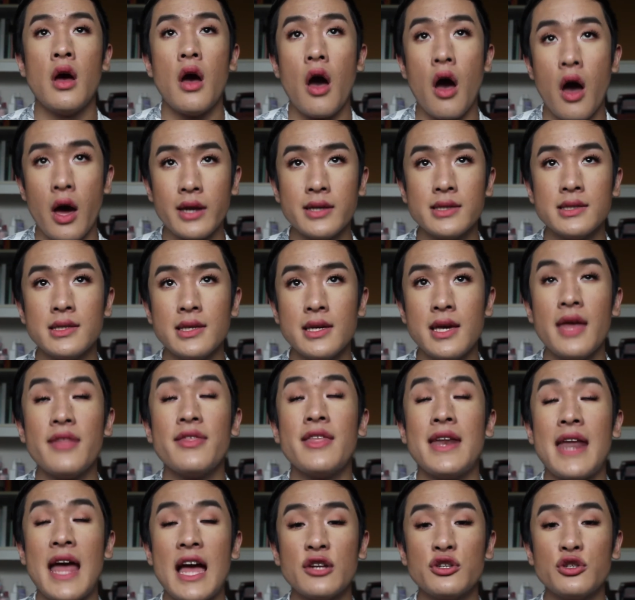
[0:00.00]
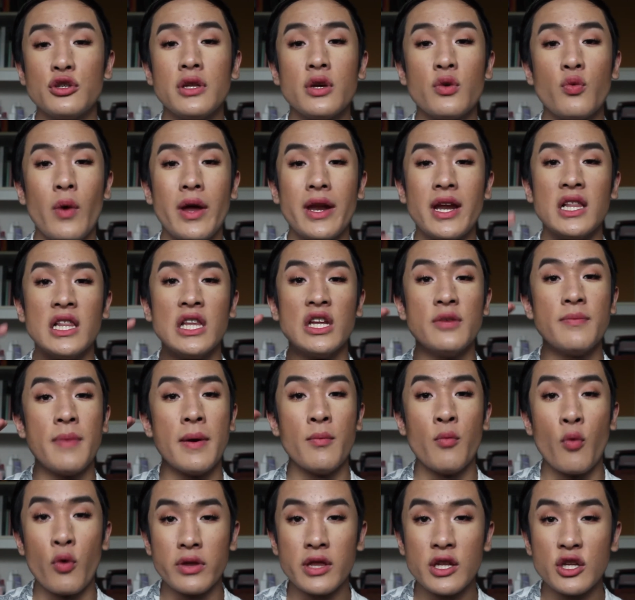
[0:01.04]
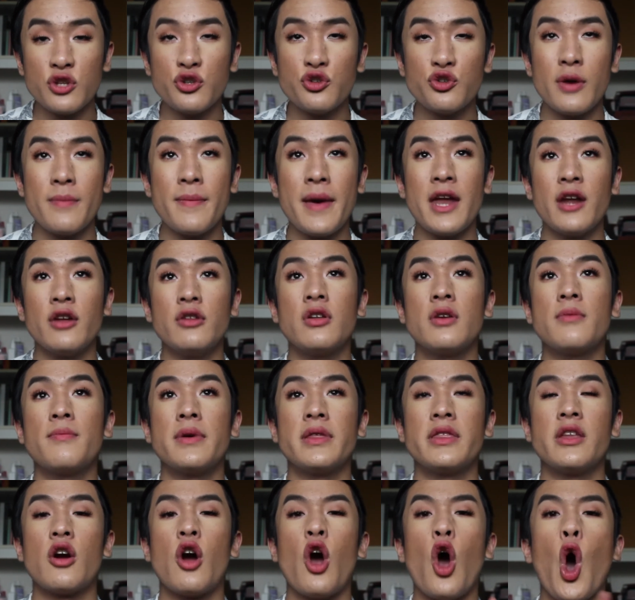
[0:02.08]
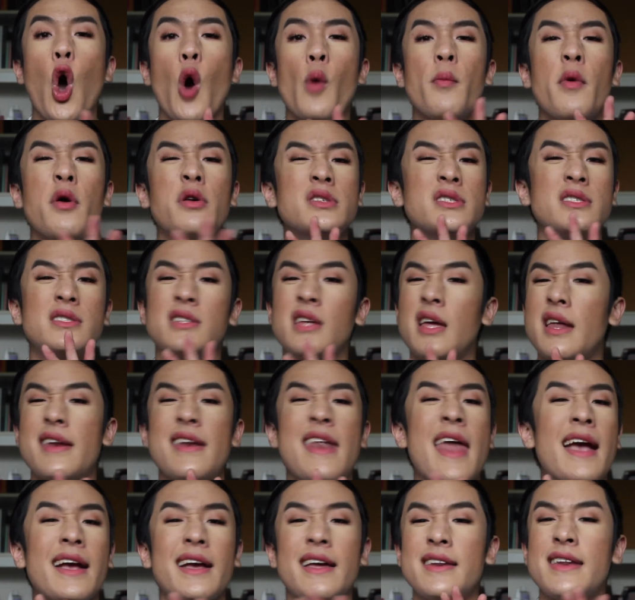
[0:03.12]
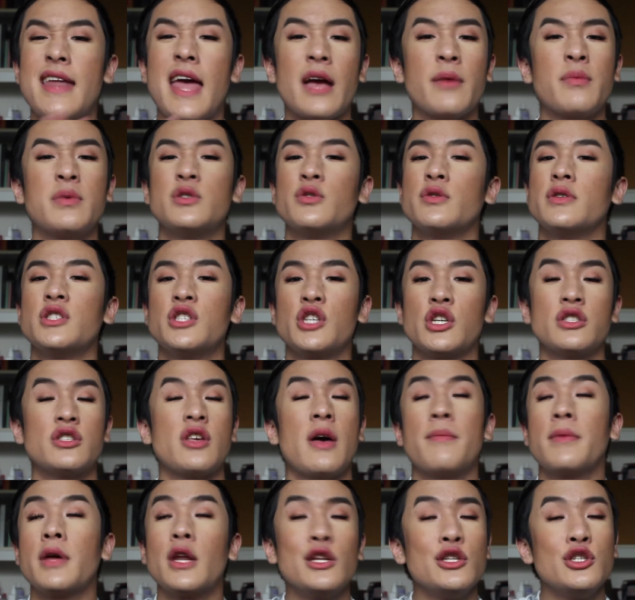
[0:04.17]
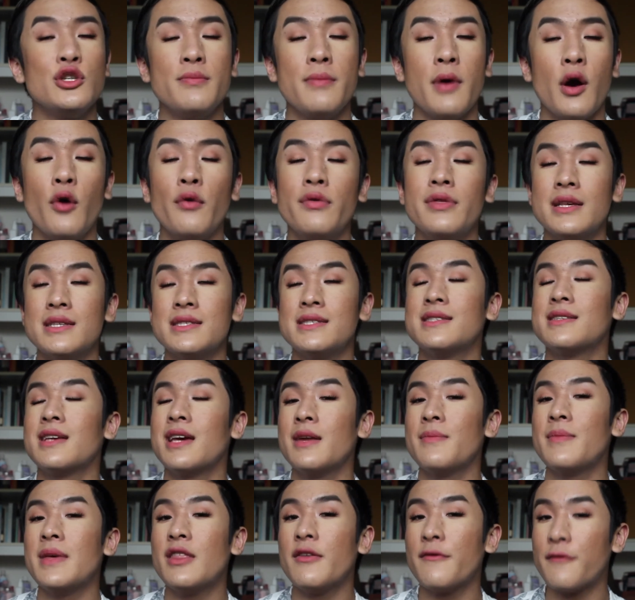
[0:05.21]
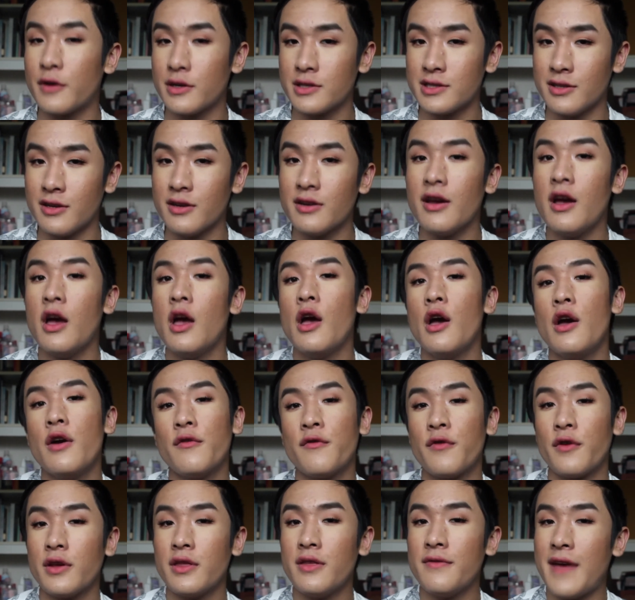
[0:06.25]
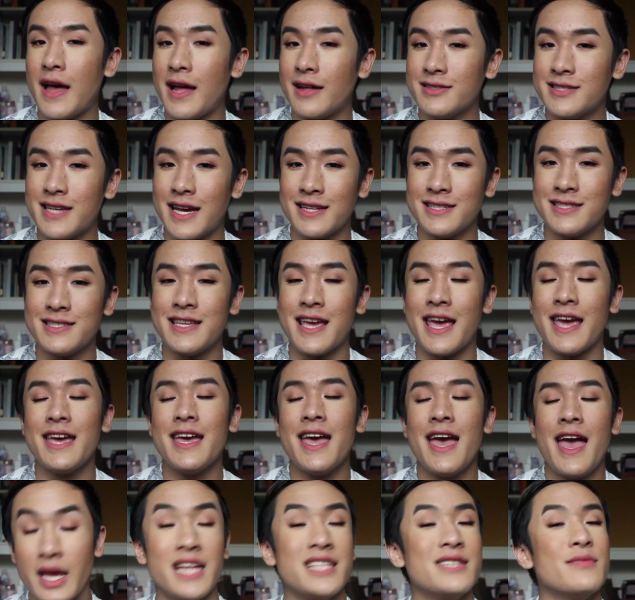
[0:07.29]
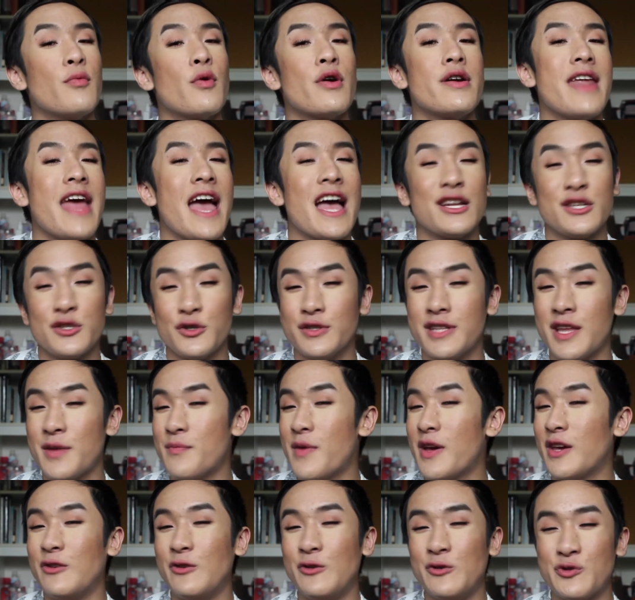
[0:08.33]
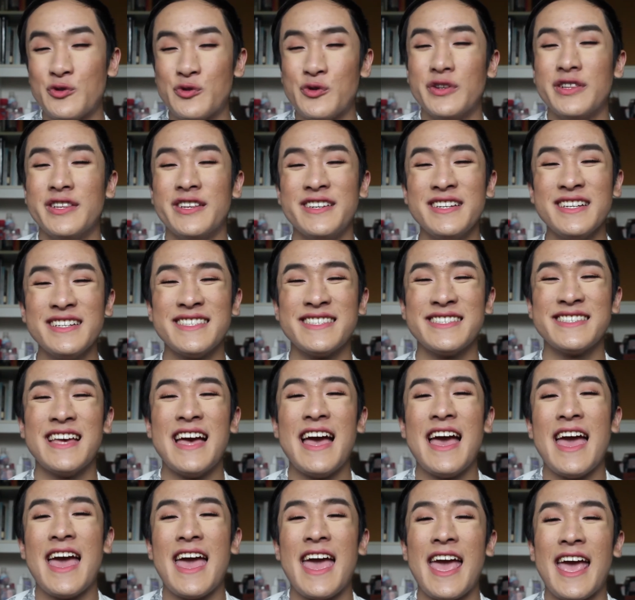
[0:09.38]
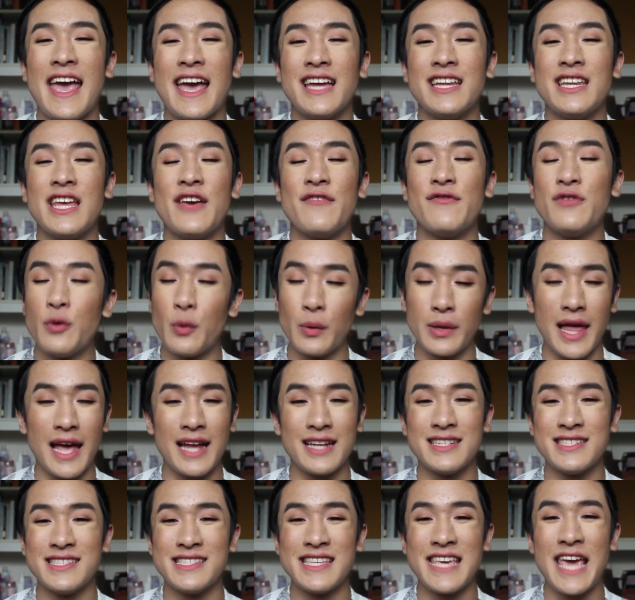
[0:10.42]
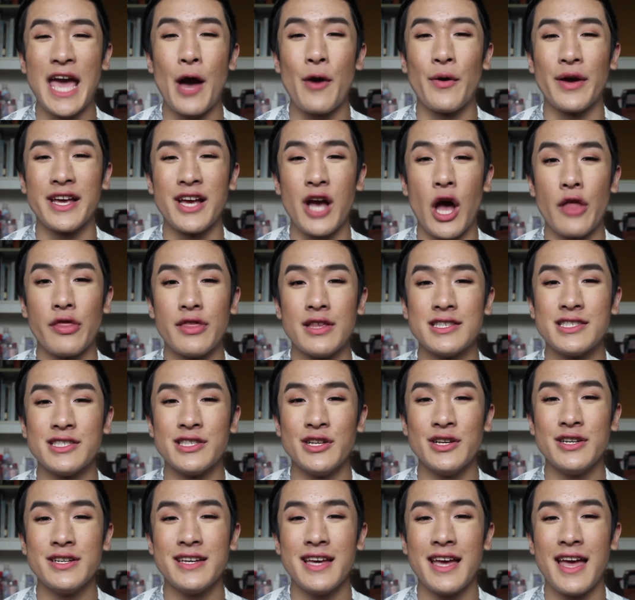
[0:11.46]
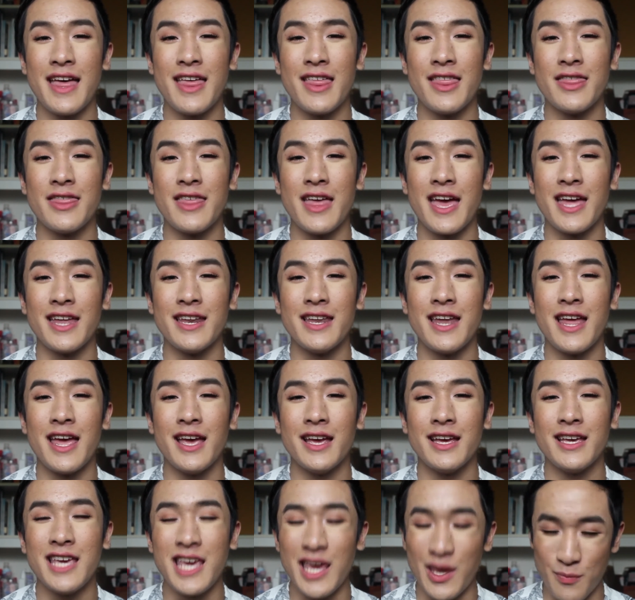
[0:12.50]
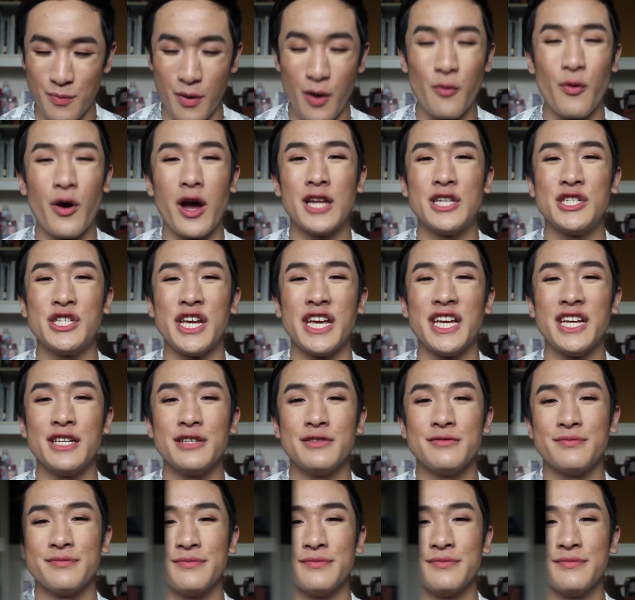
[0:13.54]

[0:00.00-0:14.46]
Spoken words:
Honestly, the natural look went a little bit more than the dramatic look, but they're almost neck and neck between each other. So I'm going to do both. This is going to be the first look for the Valentine's Day. It's more natural than my usual looks. And if you would like to see how I got this look, then keep on watching.